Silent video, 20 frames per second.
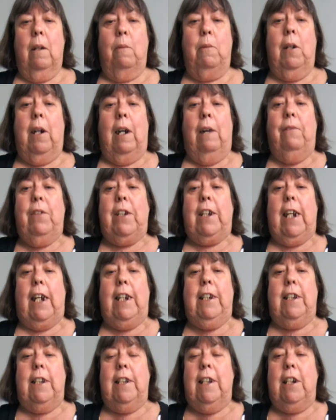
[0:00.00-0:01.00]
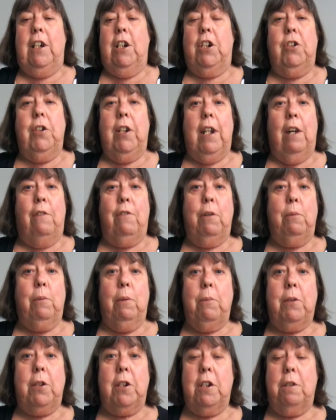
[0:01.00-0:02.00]
I'm not advocating that you treat
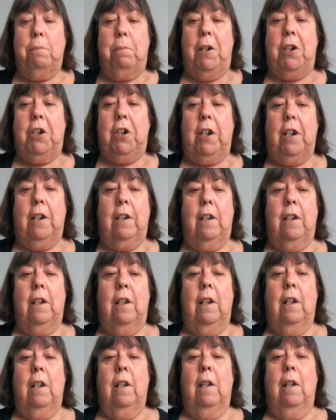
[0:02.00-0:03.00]
everyone with suspicion.